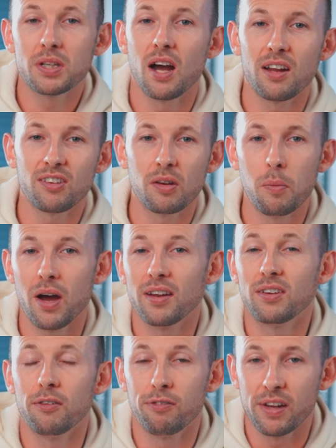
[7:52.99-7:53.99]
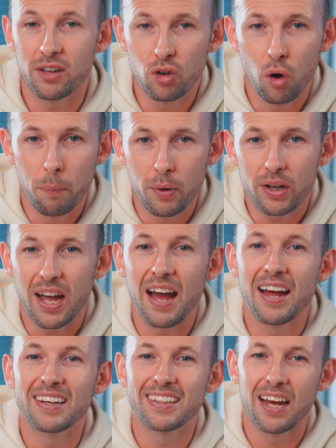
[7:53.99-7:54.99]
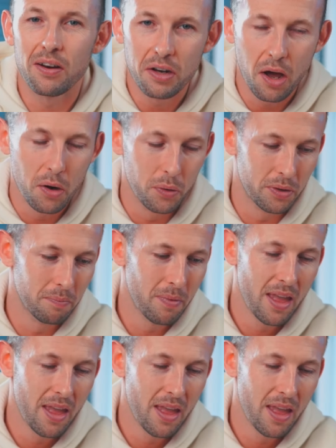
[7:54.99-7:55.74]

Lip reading: customized to fit your book, and download.